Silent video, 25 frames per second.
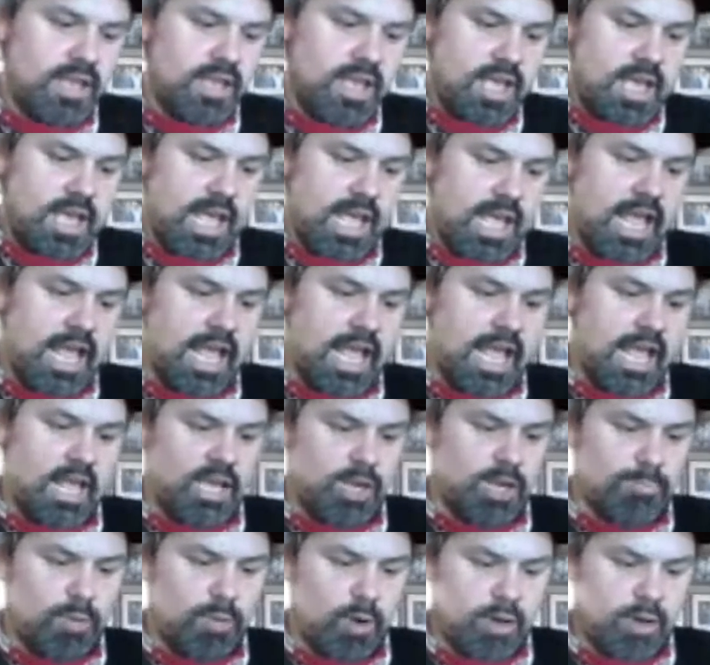And
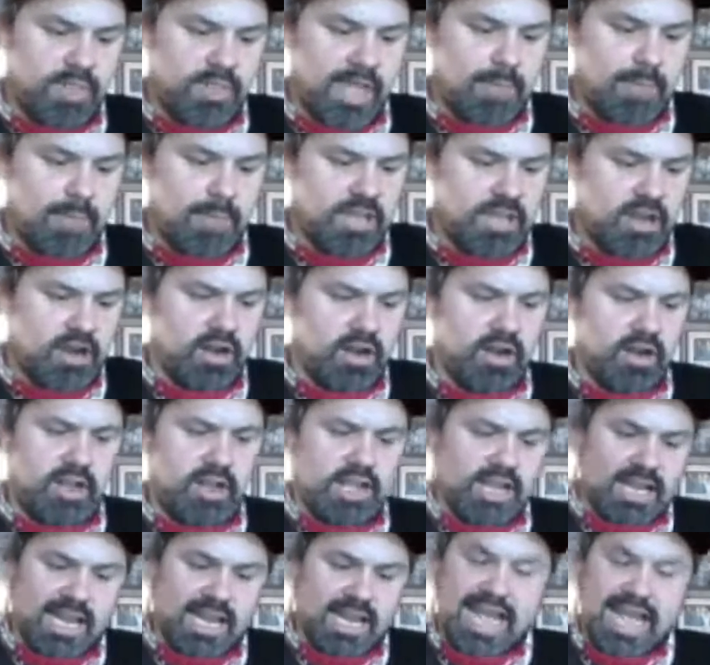you pour that beer
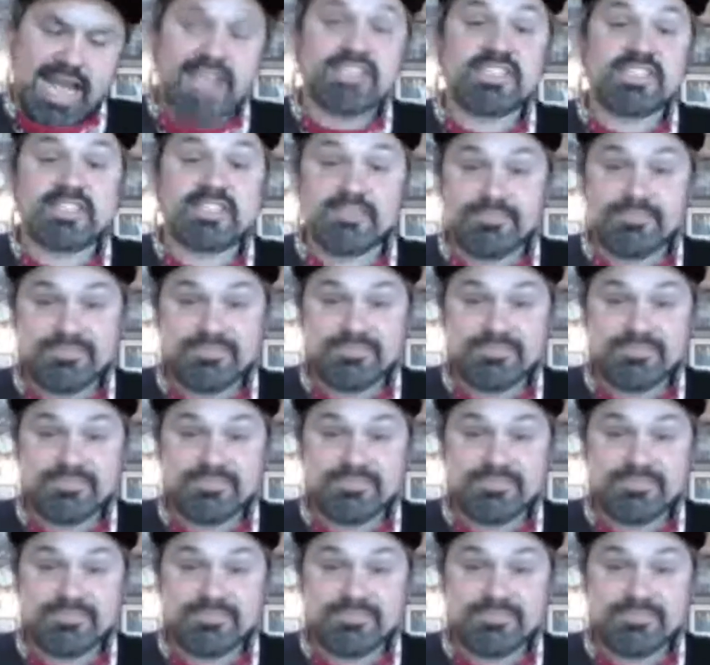in a glass.